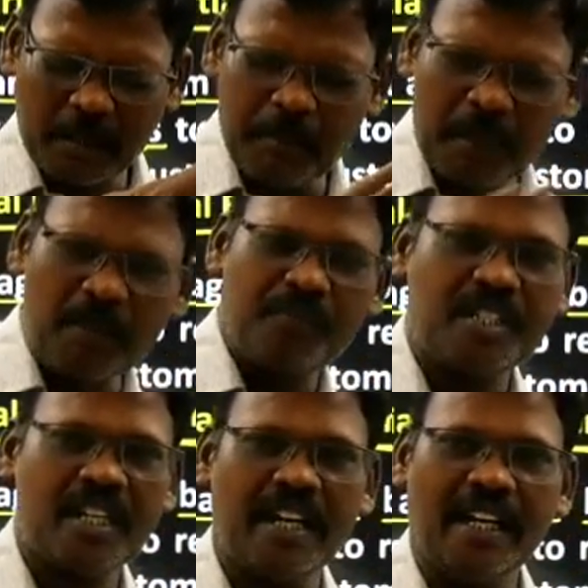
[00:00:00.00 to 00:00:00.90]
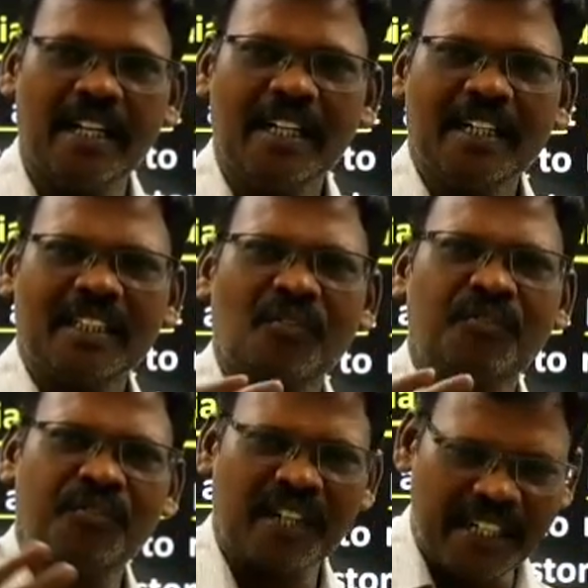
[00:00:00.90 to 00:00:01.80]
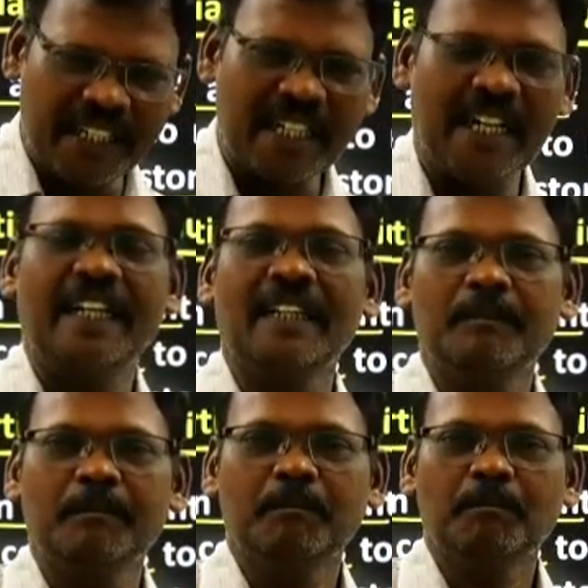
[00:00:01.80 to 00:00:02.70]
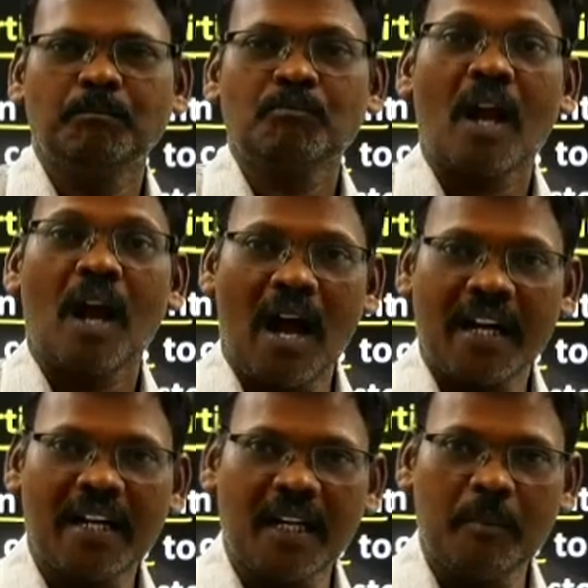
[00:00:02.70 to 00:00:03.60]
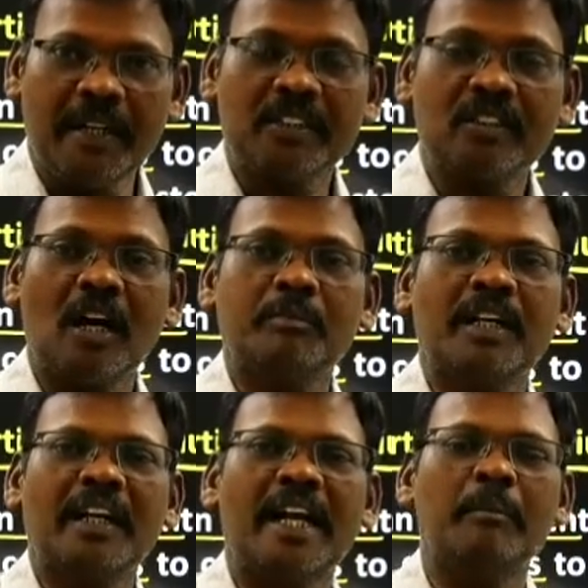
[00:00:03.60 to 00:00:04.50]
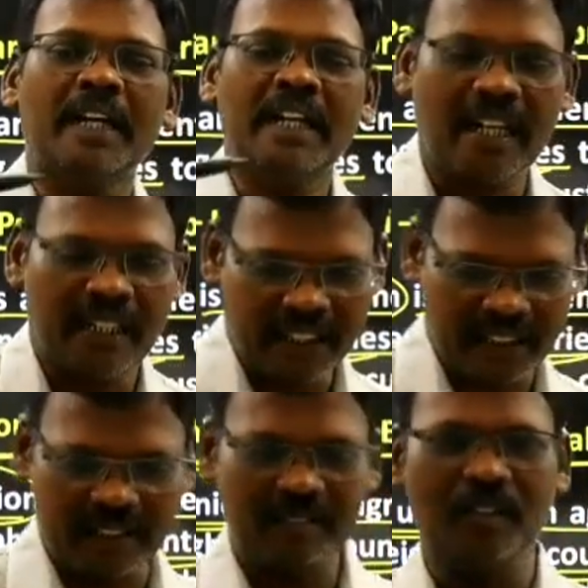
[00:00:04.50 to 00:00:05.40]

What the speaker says: simply if we say the free trade agreements of the neighboring countries.